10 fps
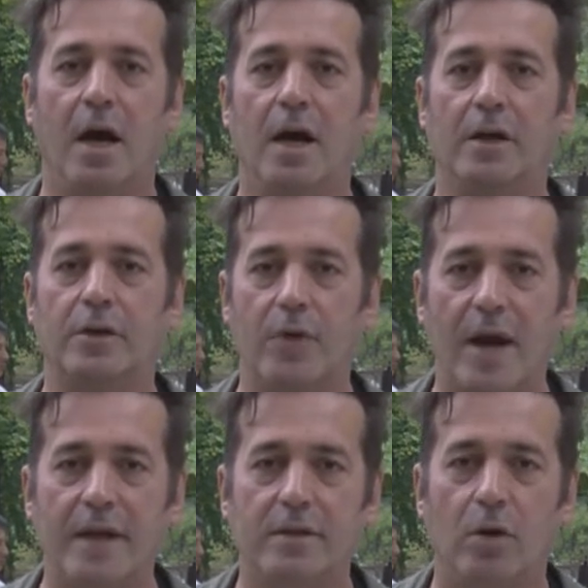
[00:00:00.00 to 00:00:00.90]
a
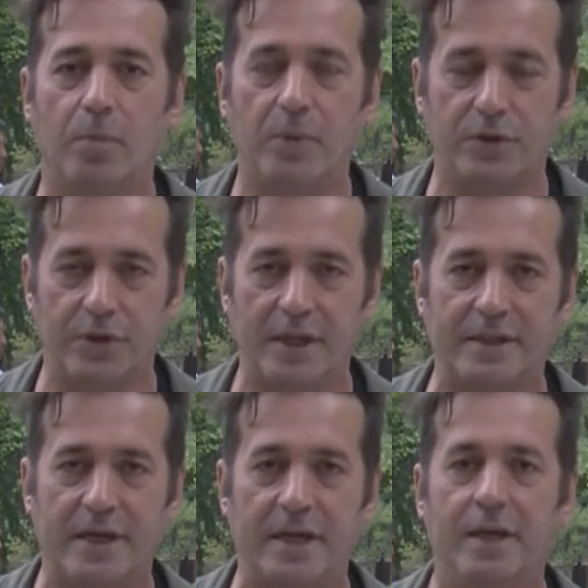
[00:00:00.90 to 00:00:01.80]
great
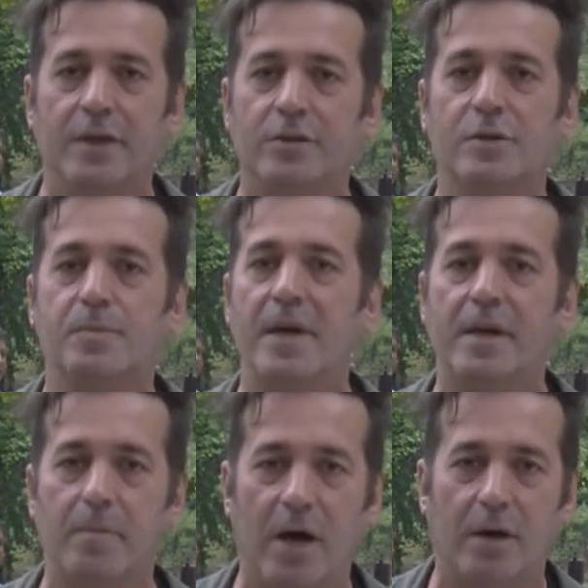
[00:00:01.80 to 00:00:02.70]
opportunity to
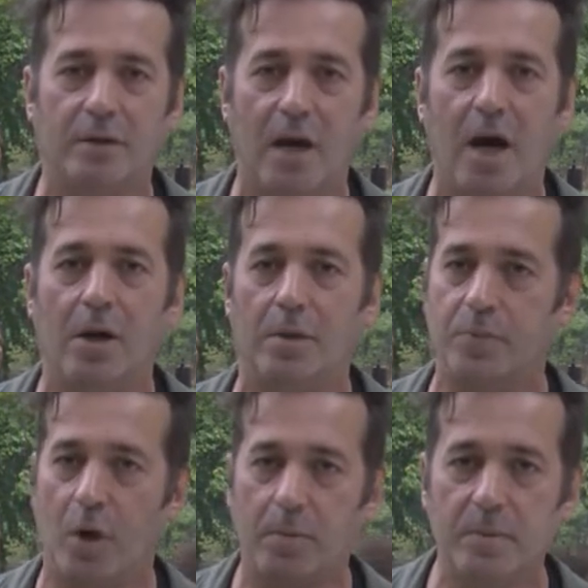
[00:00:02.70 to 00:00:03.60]
speak about our
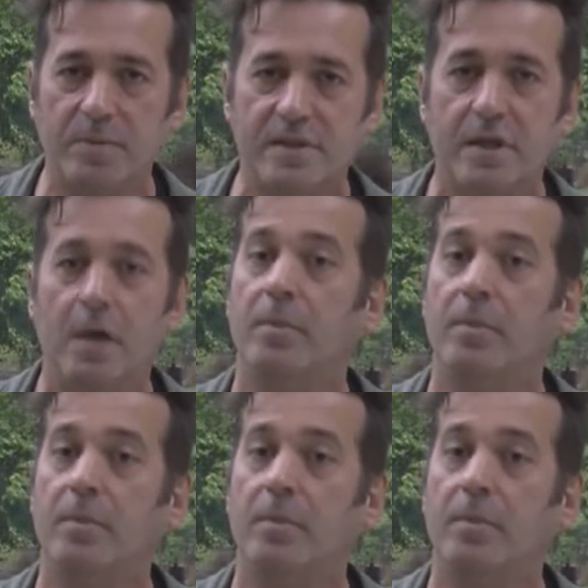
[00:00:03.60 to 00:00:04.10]
problems,